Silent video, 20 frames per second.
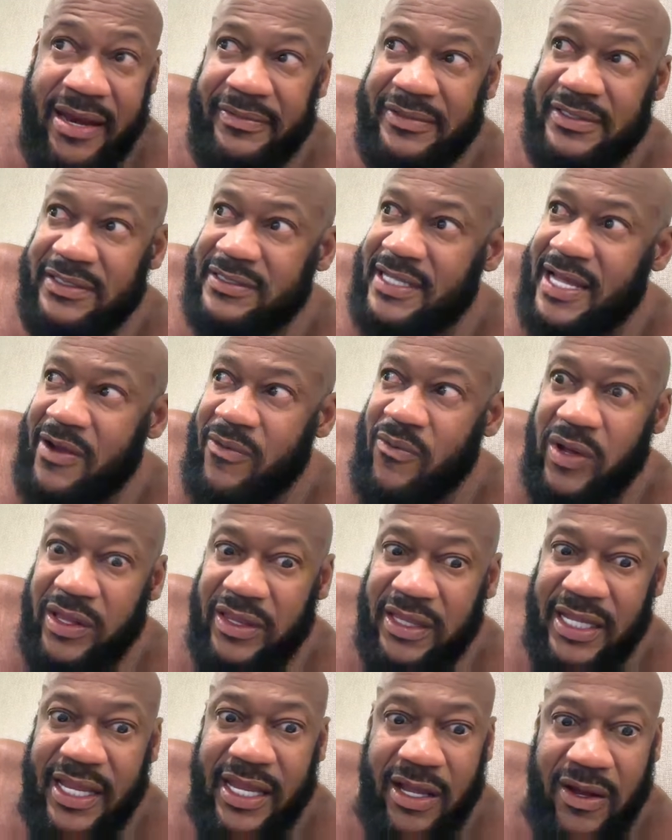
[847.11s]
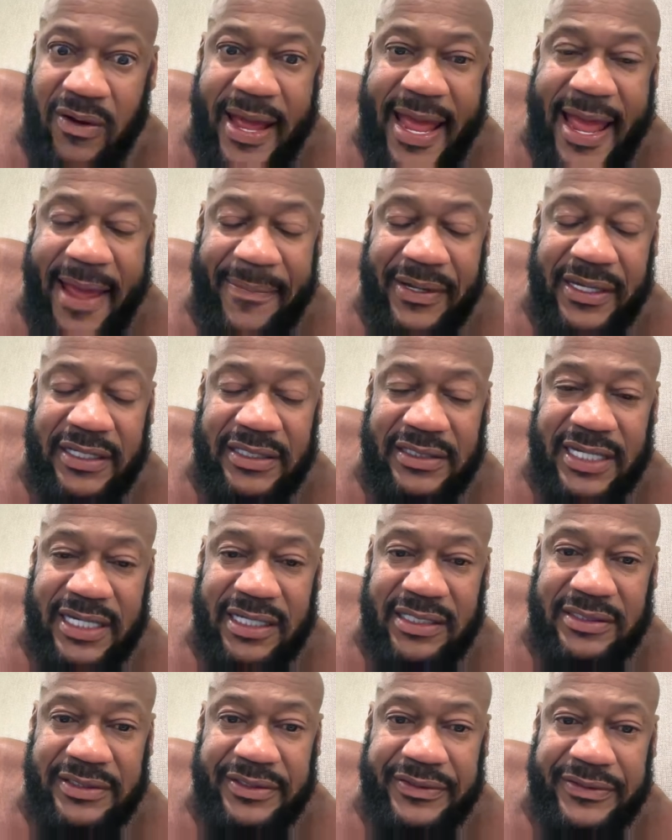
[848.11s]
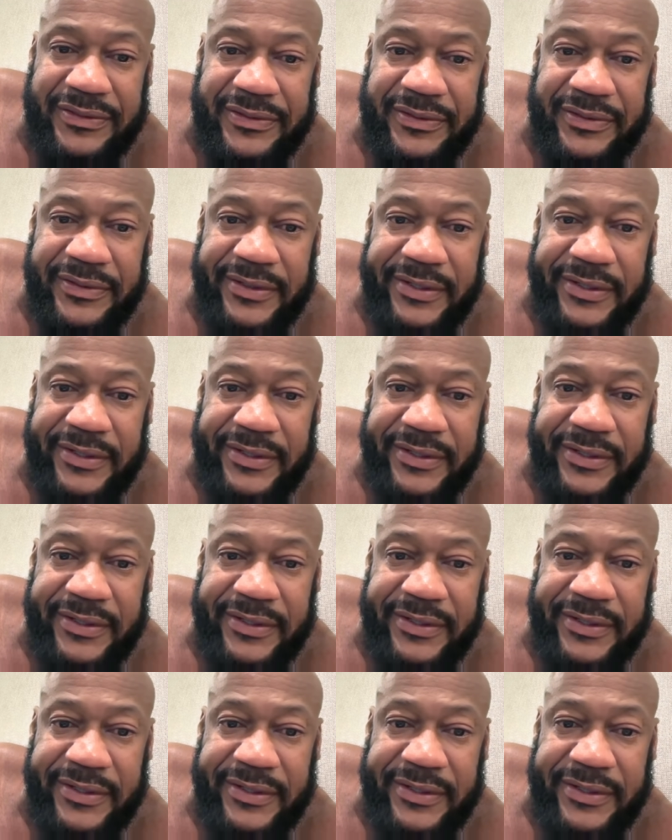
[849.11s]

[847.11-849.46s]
I'm just like, what the hell happened in Texas?